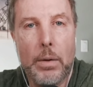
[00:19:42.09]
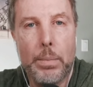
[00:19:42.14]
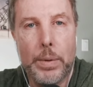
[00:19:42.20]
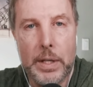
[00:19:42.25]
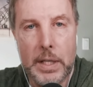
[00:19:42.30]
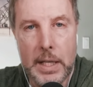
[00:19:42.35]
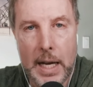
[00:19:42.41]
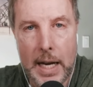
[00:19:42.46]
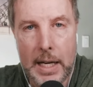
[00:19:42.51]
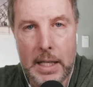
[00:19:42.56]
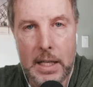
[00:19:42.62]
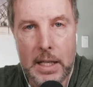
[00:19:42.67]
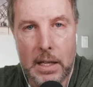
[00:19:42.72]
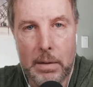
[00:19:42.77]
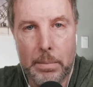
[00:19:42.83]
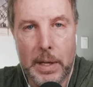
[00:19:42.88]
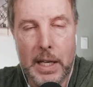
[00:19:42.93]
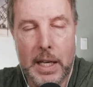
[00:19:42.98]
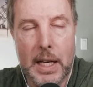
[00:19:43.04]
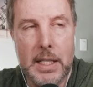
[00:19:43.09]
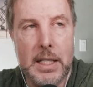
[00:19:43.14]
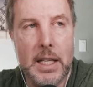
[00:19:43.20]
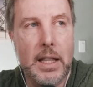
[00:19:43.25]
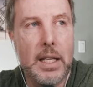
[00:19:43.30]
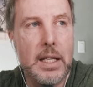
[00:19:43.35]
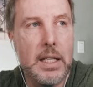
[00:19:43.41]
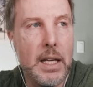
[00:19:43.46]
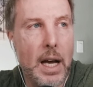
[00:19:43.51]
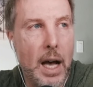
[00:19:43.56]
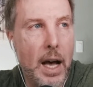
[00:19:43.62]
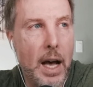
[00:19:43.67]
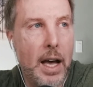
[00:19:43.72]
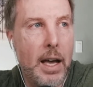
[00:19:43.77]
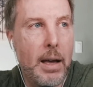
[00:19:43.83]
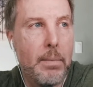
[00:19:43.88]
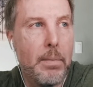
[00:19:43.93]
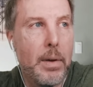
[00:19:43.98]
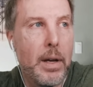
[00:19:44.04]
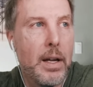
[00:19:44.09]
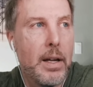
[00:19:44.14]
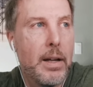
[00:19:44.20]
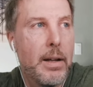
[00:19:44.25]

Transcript: protected because at the time